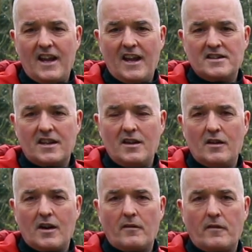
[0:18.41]
here to keep you
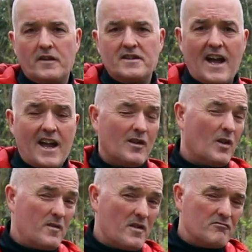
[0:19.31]
covered for a day,
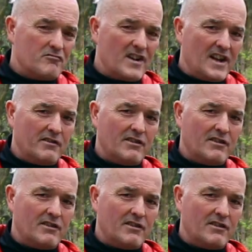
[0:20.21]
or if you're really,